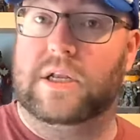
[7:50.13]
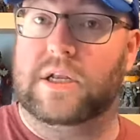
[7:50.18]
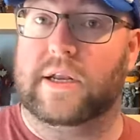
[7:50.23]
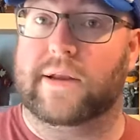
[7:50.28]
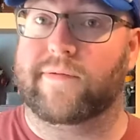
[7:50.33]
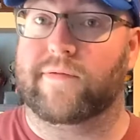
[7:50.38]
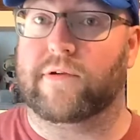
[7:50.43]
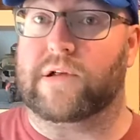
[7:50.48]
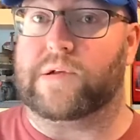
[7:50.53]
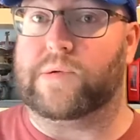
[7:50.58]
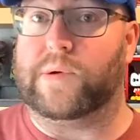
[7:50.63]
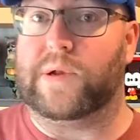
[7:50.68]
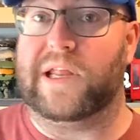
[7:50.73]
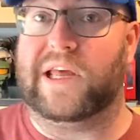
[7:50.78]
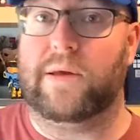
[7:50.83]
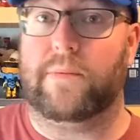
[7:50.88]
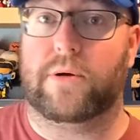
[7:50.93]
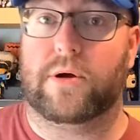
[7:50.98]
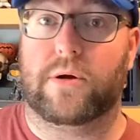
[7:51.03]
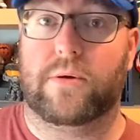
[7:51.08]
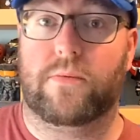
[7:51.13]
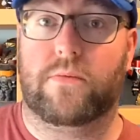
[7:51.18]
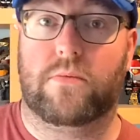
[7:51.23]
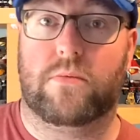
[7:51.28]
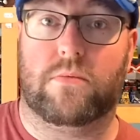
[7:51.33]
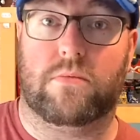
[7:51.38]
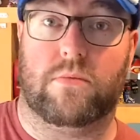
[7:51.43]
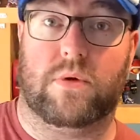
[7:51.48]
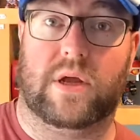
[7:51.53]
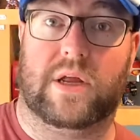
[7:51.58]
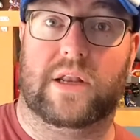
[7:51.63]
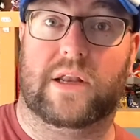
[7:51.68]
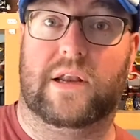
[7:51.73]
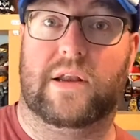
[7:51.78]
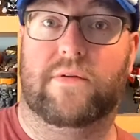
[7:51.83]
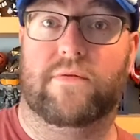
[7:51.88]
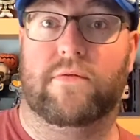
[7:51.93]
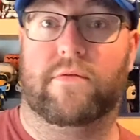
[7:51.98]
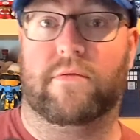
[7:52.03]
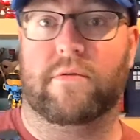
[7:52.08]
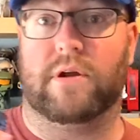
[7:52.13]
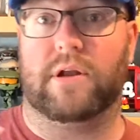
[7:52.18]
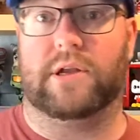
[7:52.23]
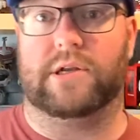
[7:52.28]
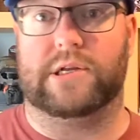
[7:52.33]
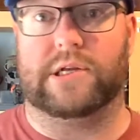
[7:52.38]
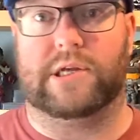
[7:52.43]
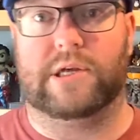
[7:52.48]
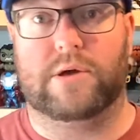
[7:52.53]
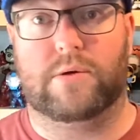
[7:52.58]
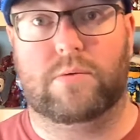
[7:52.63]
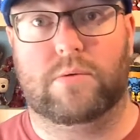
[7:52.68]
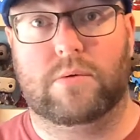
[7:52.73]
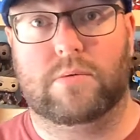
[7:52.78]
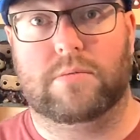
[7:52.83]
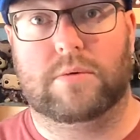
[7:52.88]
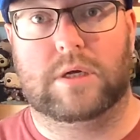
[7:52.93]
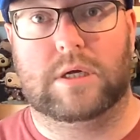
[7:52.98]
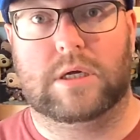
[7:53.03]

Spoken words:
can deliver it to a neighbour, we can deliver it to you.